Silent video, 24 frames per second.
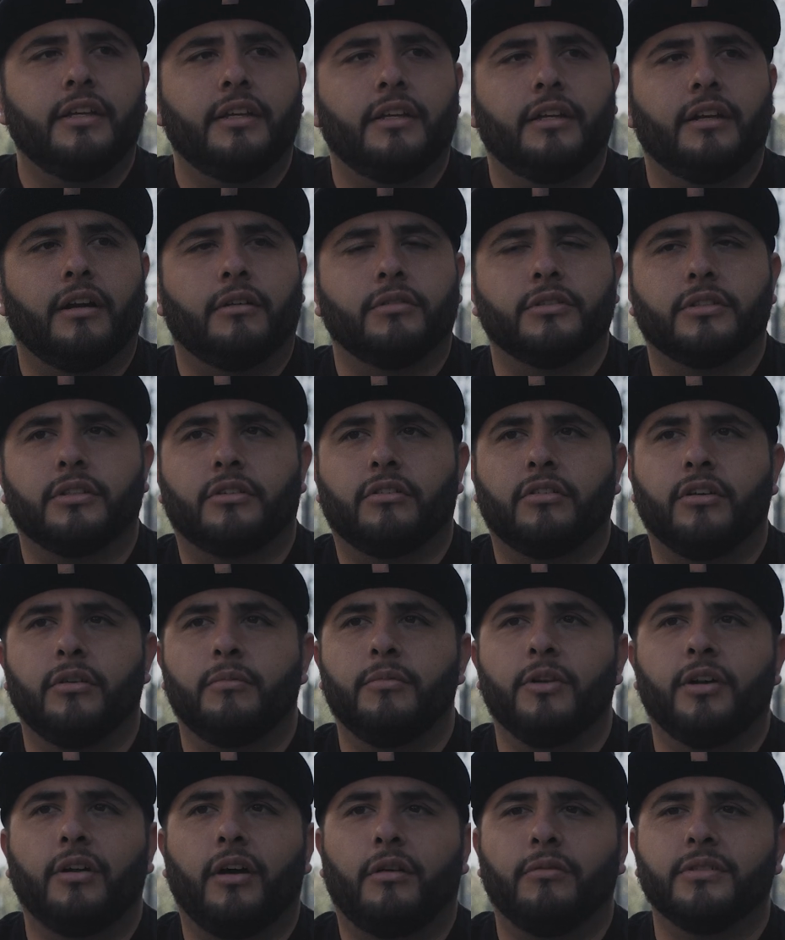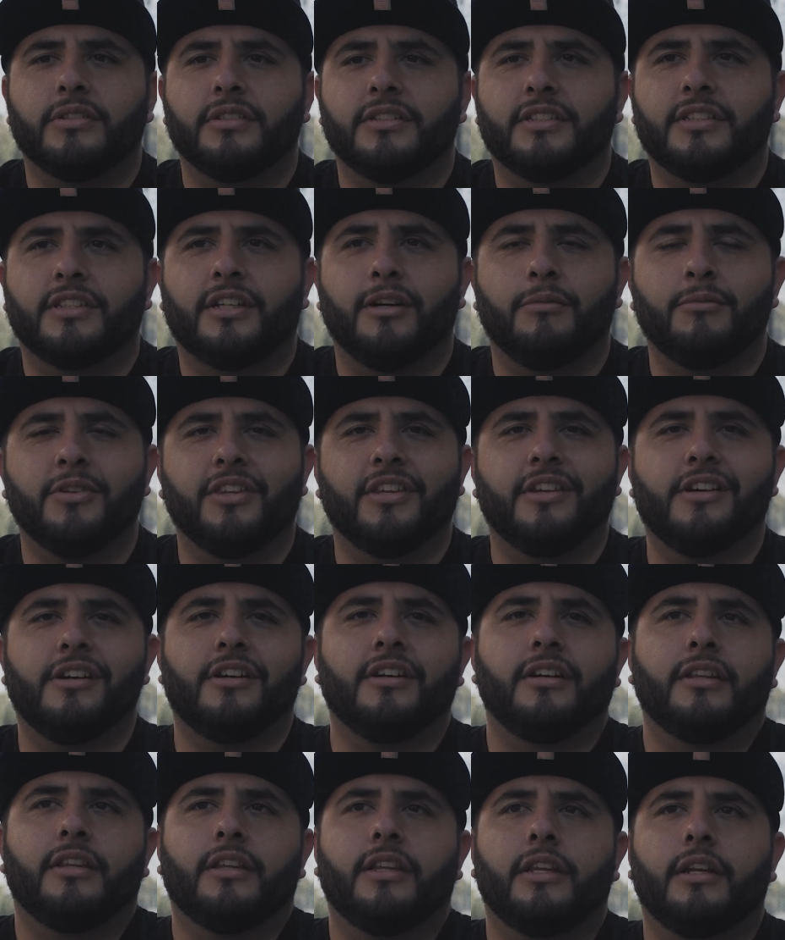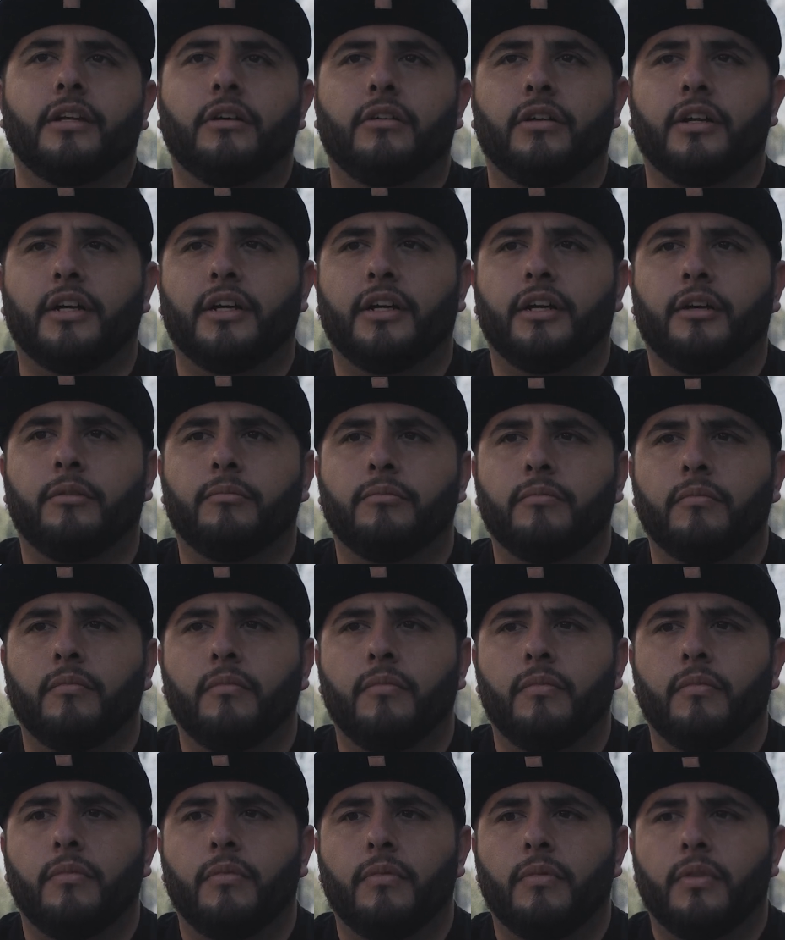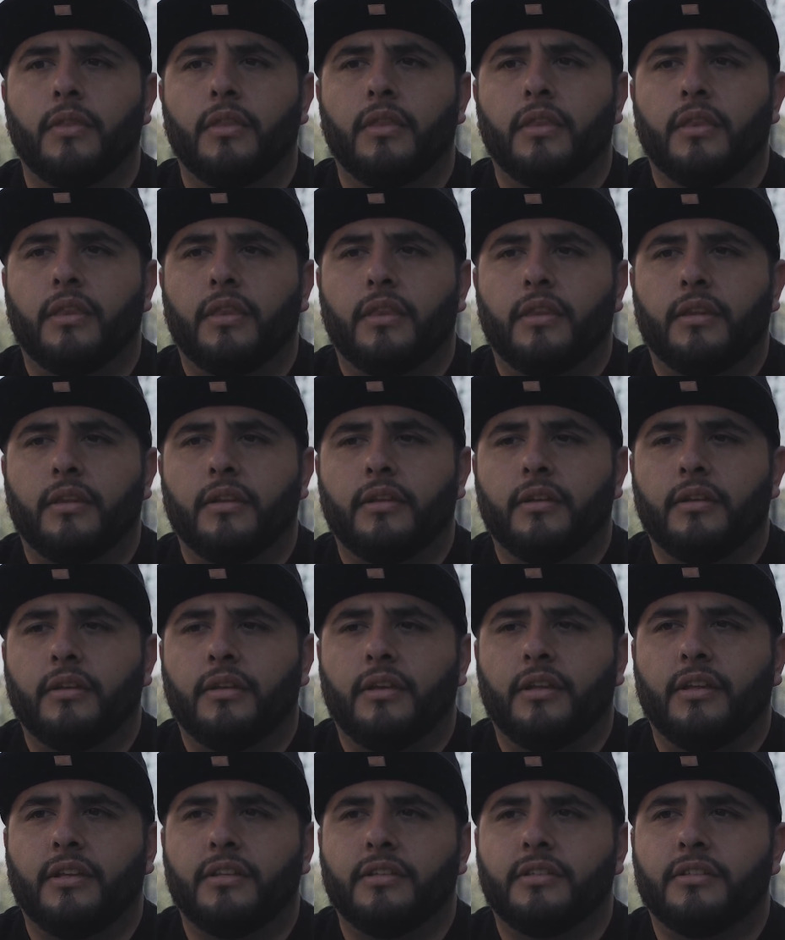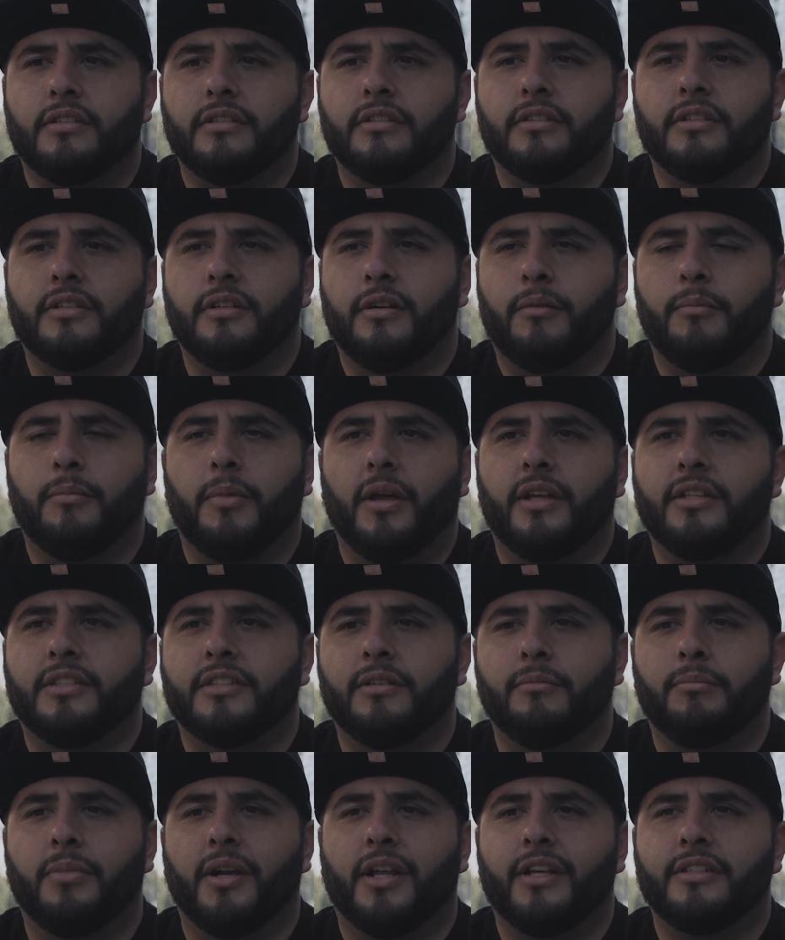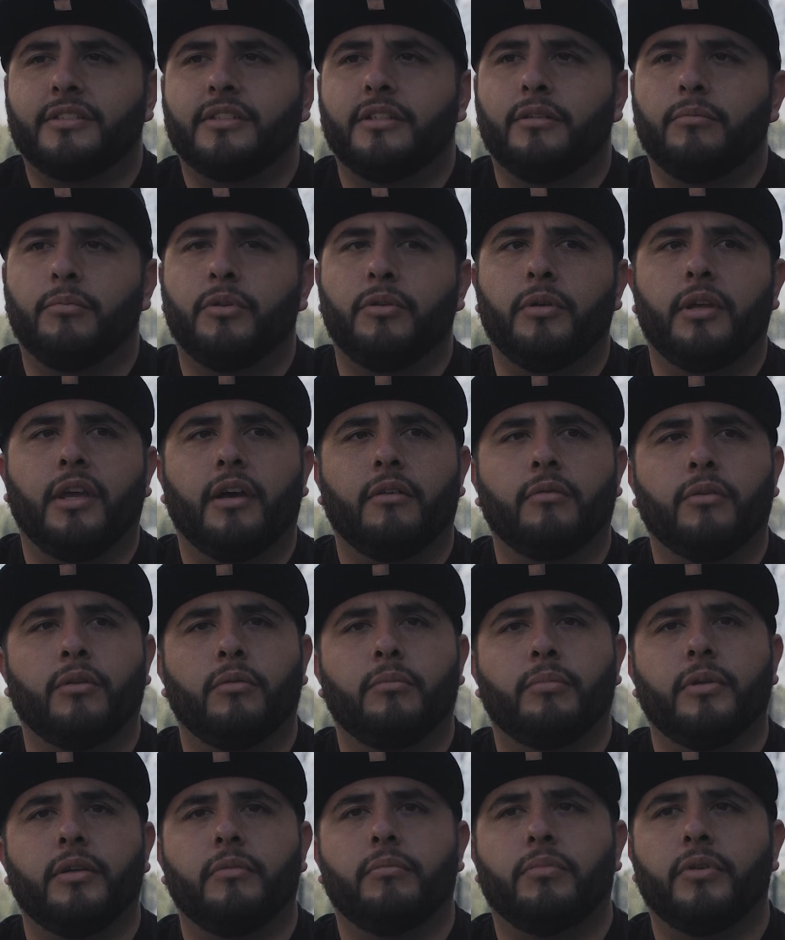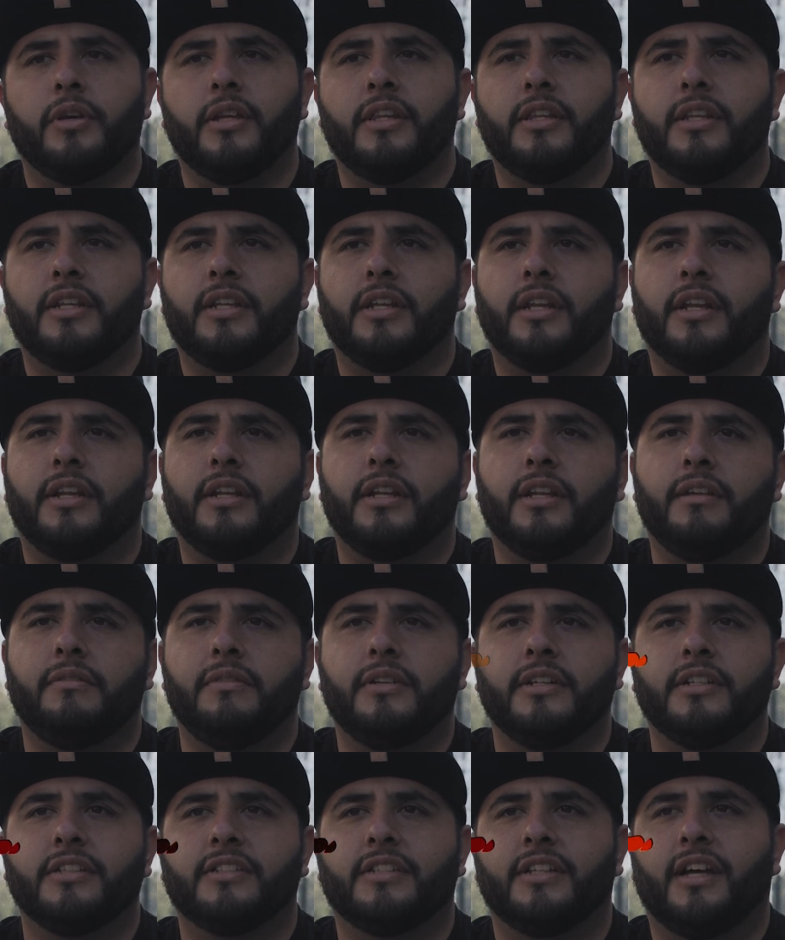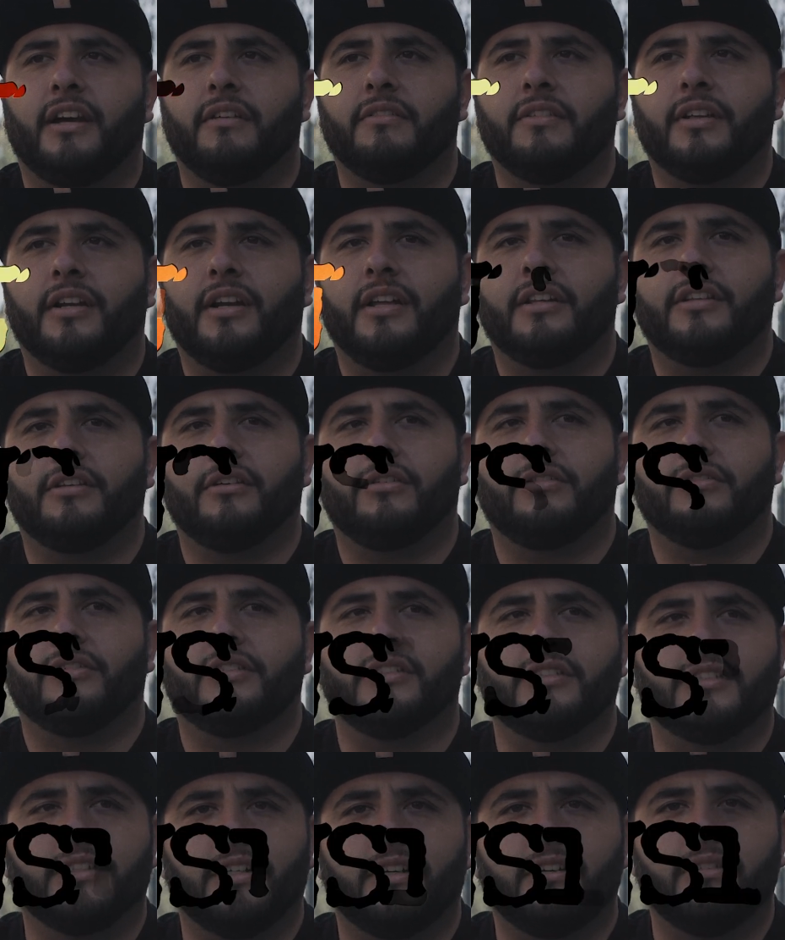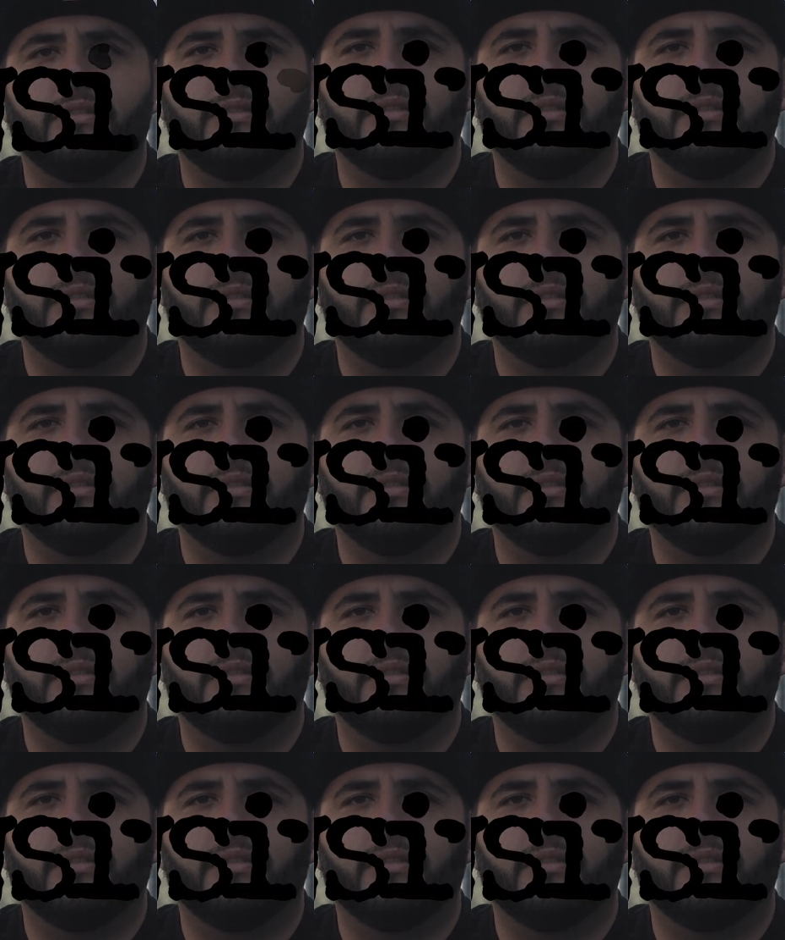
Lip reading: I was a criminal. I was a scum of the earth, and it's just it's a blessing to be able to be breathing and living this life that I don't deserve.